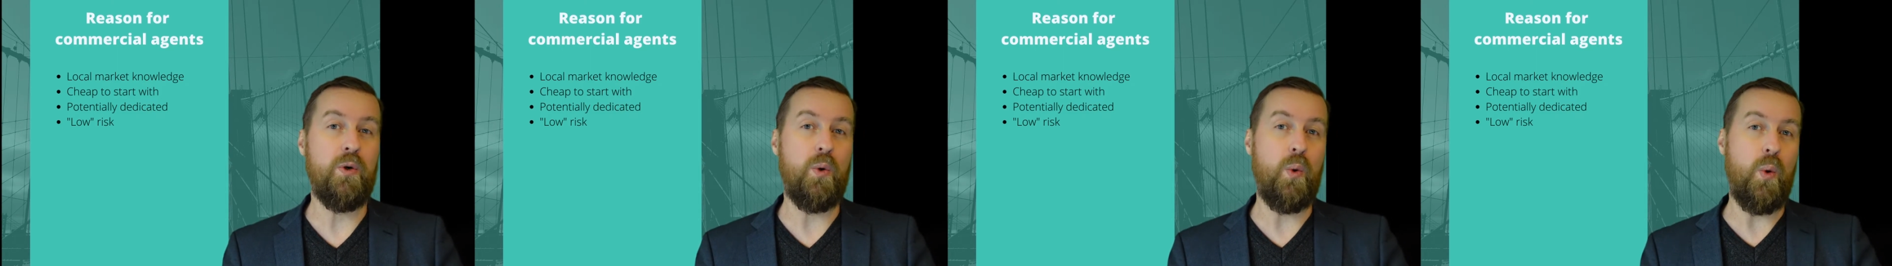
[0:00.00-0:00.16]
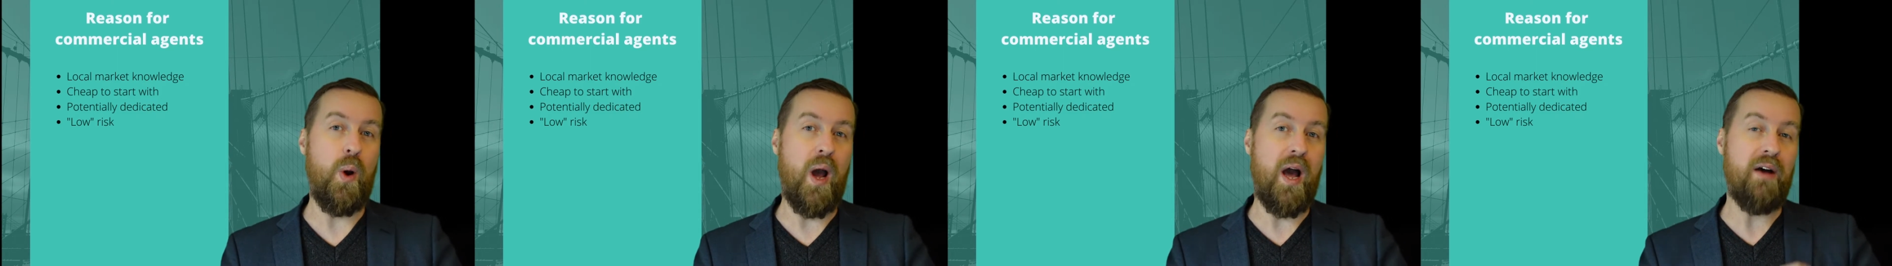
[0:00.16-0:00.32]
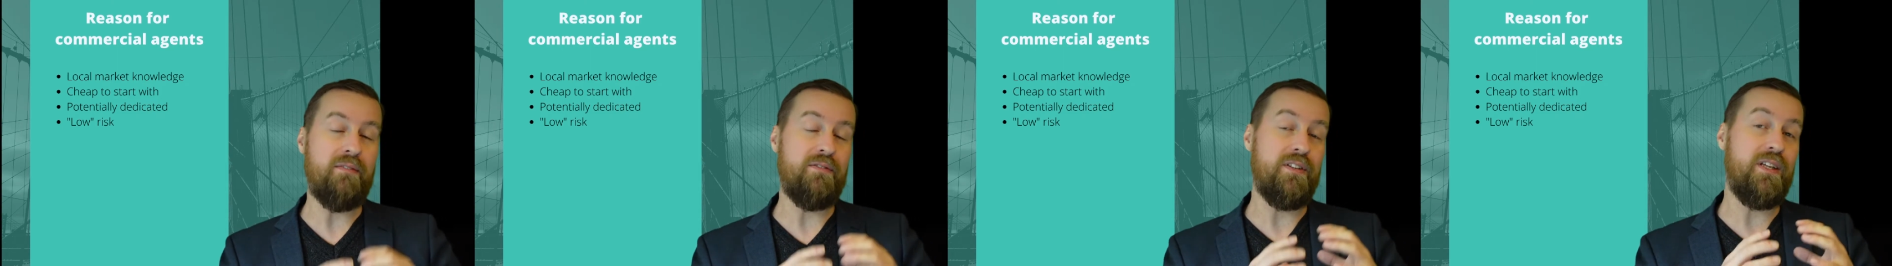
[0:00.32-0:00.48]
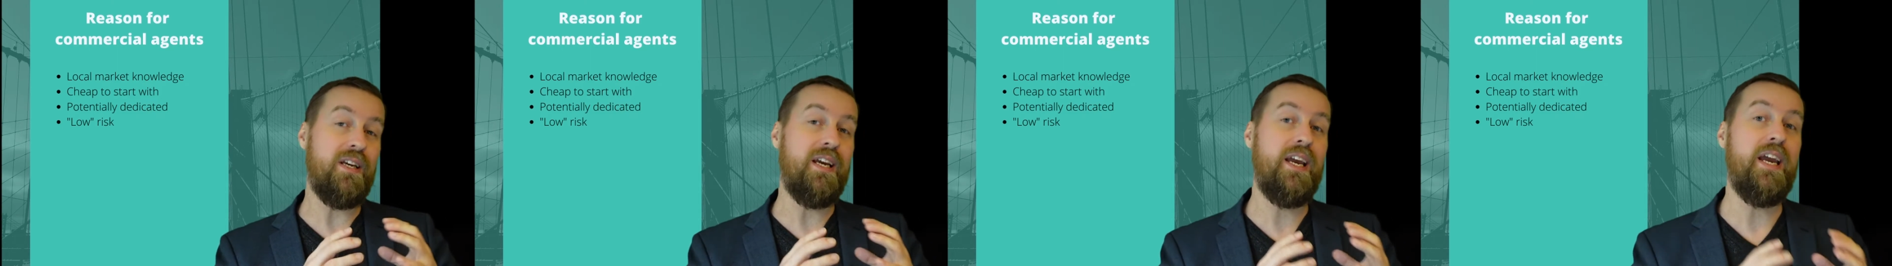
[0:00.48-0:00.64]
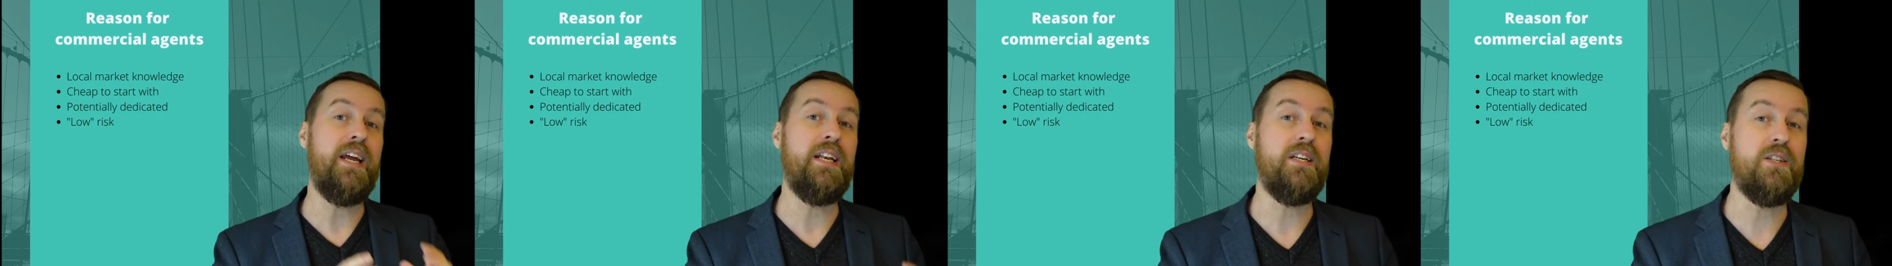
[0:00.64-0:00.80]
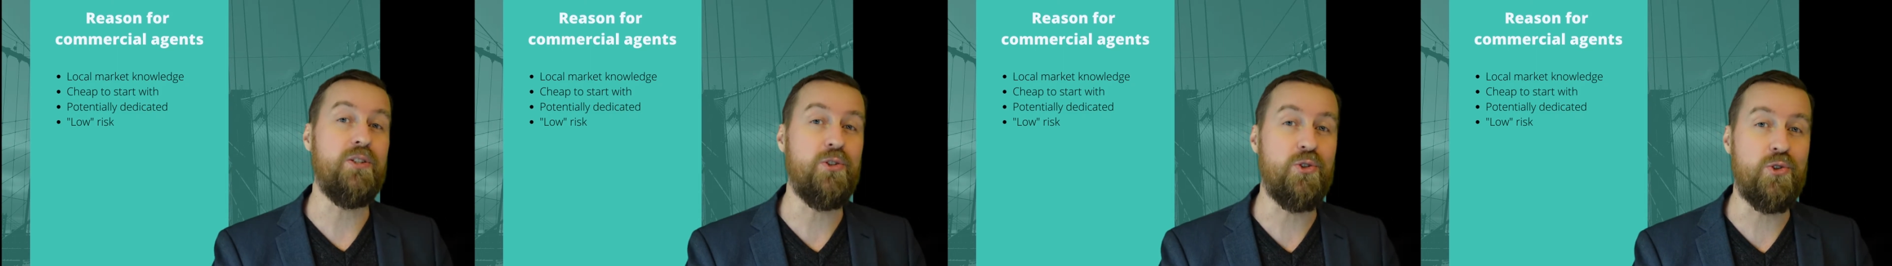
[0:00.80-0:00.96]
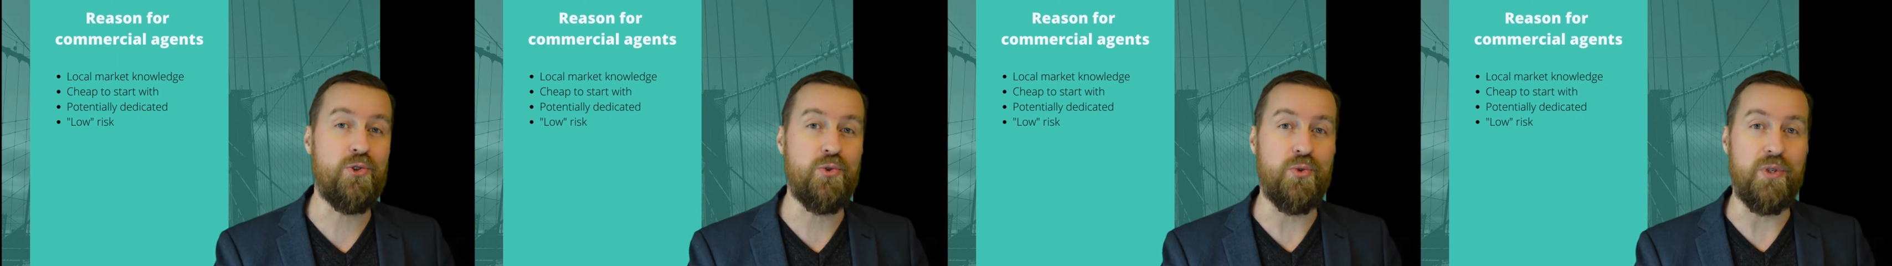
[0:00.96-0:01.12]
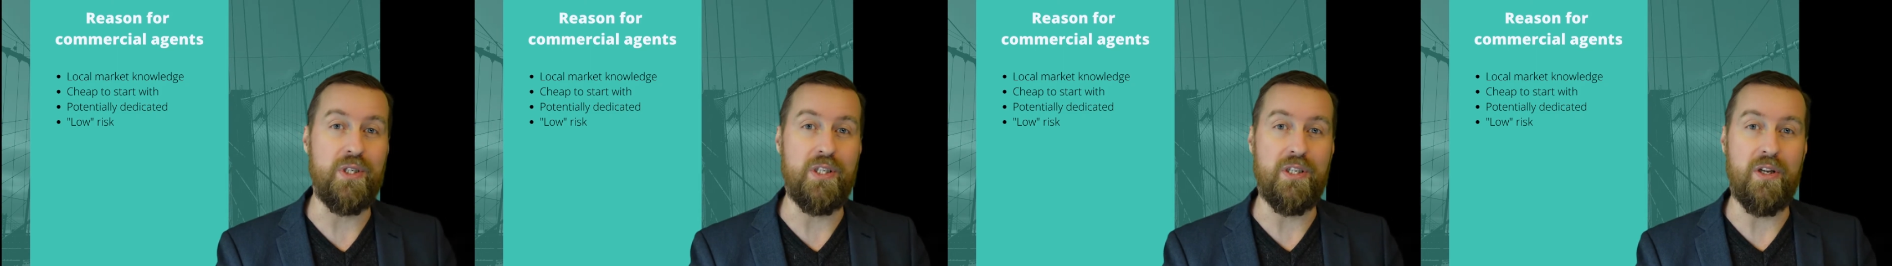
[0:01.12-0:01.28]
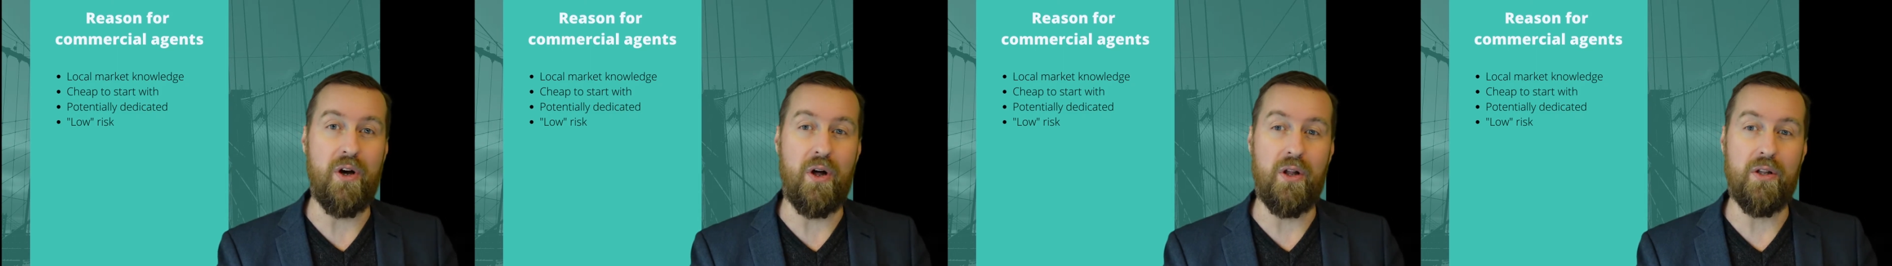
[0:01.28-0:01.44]
who have
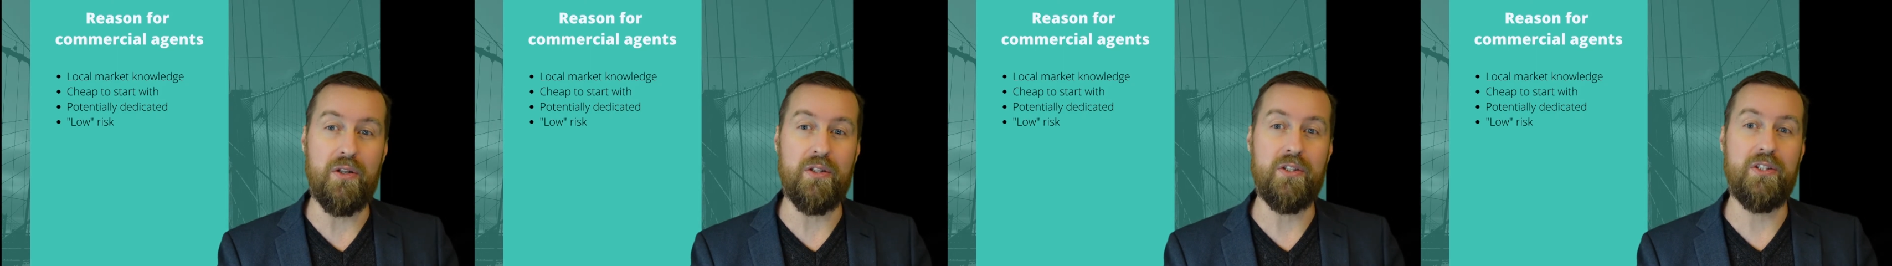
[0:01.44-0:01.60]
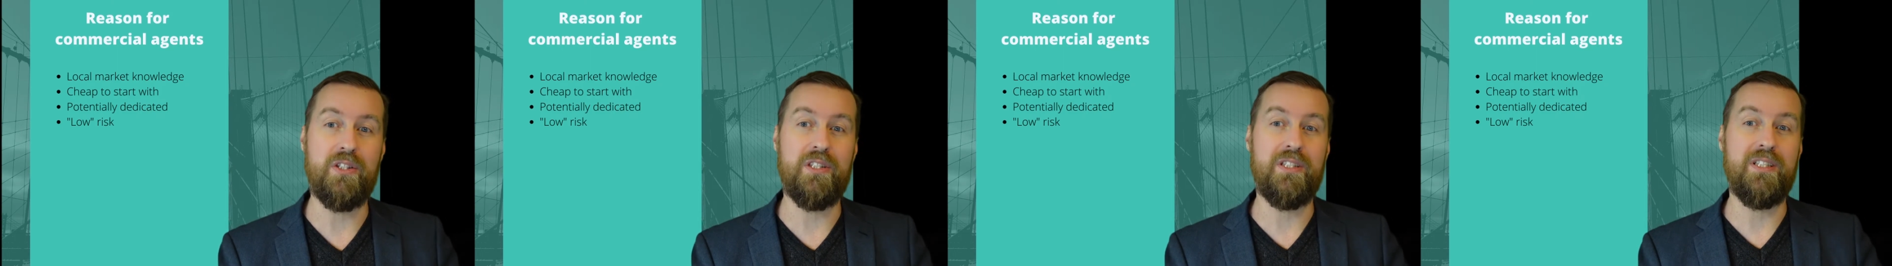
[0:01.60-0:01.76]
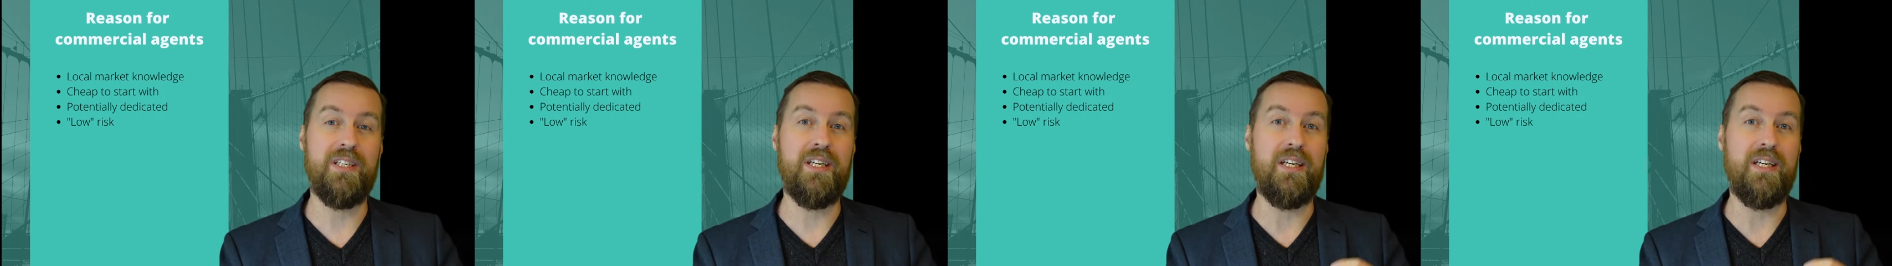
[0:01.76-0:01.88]
industry knowledge,